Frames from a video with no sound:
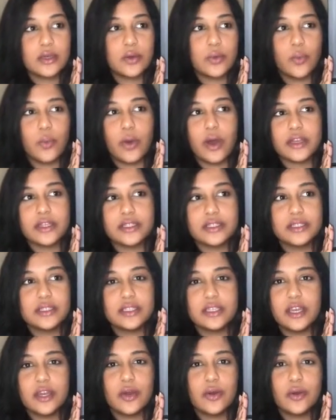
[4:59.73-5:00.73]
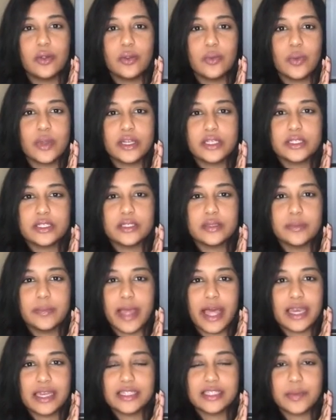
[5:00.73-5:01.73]
what, you know, what
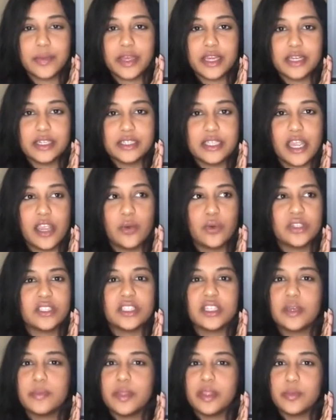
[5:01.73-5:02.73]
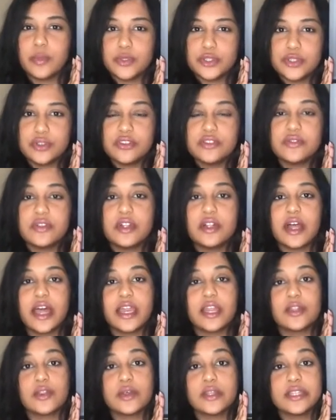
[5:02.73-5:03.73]
palette am I going to take, what's going to be the most useful,
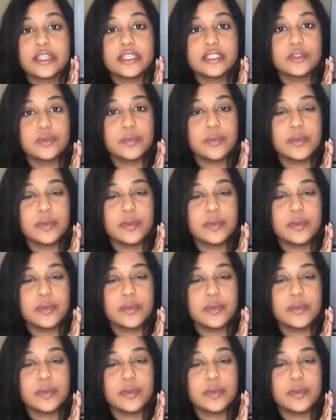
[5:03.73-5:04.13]
and I thought this would